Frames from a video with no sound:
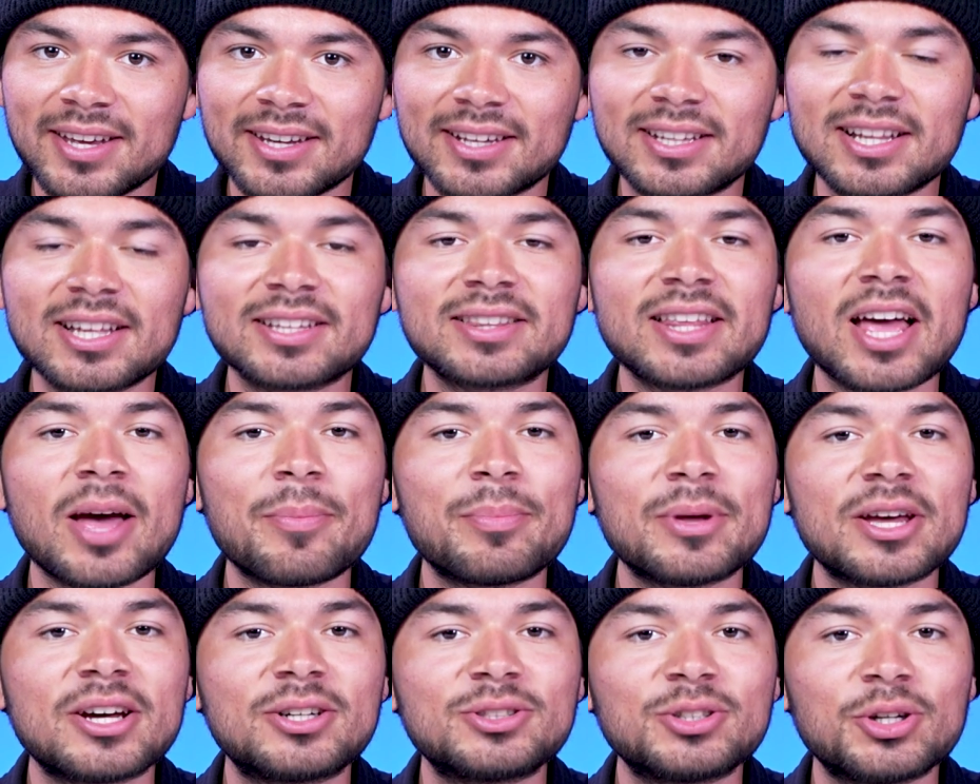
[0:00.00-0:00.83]
Click
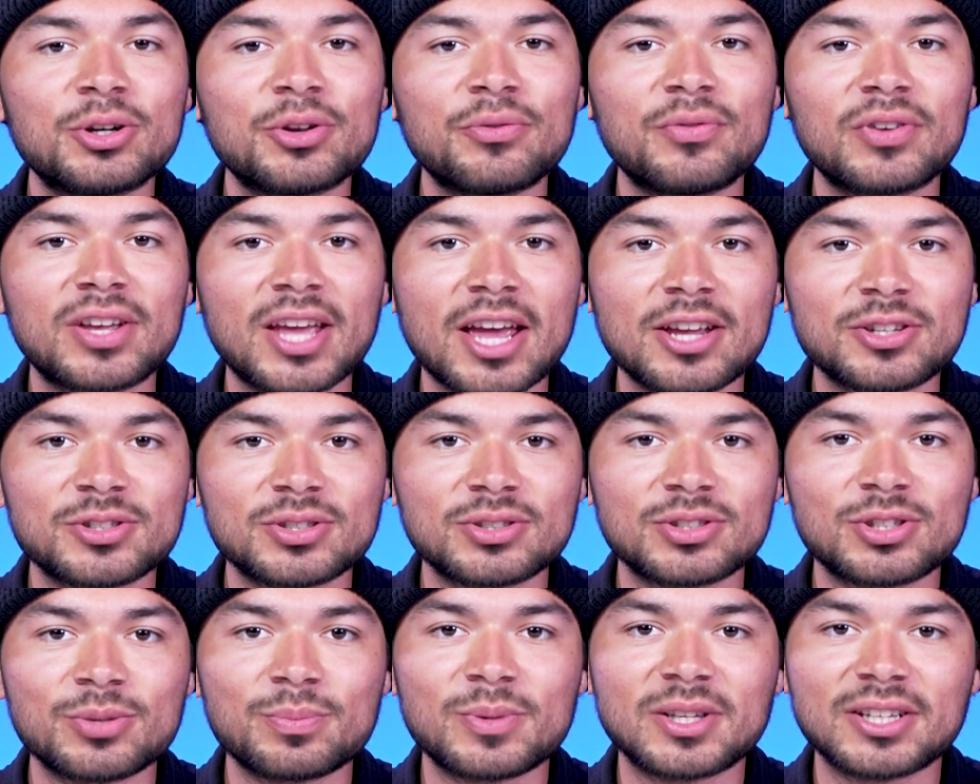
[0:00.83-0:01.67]
that bell
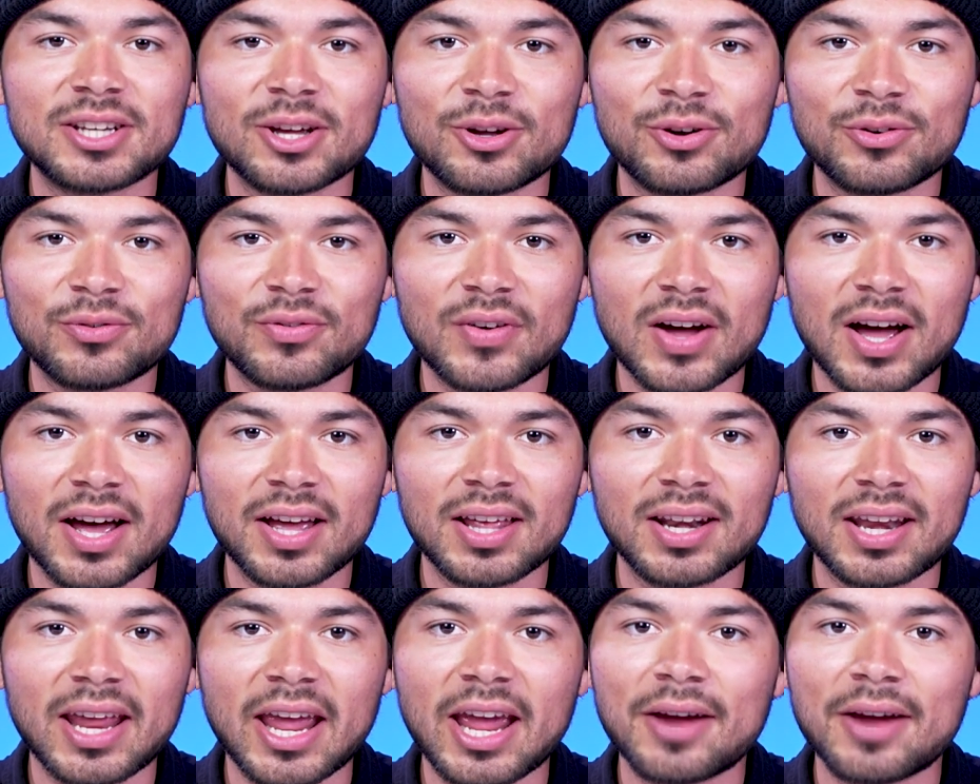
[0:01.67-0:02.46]
notification to be notified